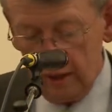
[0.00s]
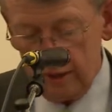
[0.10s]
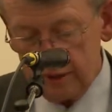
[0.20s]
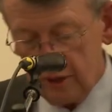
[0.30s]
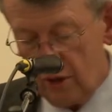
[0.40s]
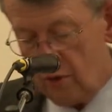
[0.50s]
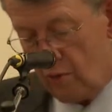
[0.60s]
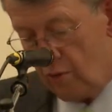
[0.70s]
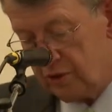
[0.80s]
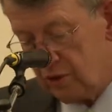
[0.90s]
And so
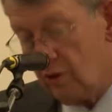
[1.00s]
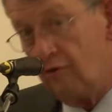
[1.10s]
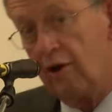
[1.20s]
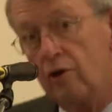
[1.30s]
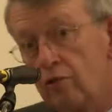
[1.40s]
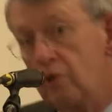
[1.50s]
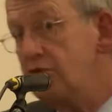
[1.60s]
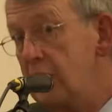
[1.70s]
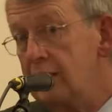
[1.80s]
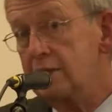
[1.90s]
we sort of failed, and we've
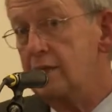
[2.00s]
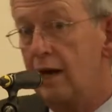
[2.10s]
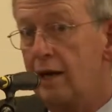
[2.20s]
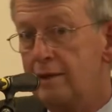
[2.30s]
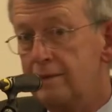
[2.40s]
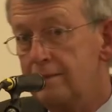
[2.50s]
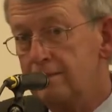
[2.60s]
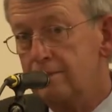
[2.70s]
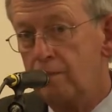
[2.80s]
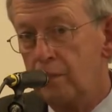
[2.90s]
changed that.
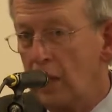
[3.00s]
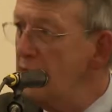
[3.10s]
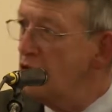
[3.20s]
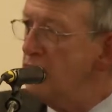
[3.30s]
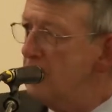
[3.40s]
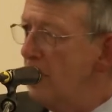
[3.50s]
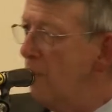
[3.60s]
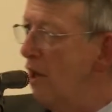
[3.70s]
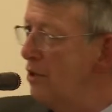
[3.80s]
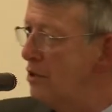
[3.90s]
And the good thing
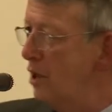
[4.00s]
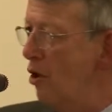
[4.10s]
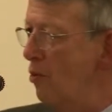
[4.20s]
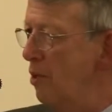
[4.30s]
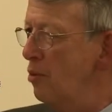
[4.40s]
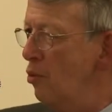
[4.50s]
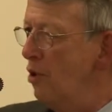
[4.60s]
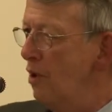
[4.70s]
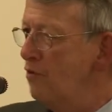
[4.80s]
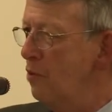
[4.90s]
about using our own people, we
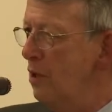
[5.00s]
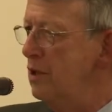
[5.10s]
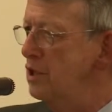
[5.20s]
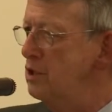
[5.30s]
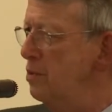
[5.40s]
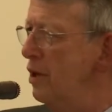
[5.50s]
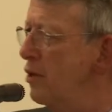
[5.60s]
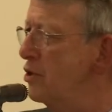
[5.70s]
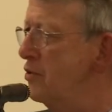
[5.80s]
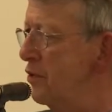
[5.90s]
don't have to pay these
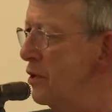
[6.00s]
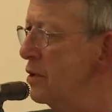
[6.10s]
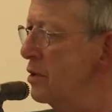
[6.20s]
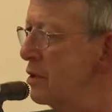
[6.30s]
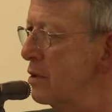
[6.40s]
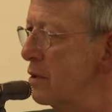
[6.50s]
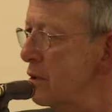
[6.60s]
speakers' fees.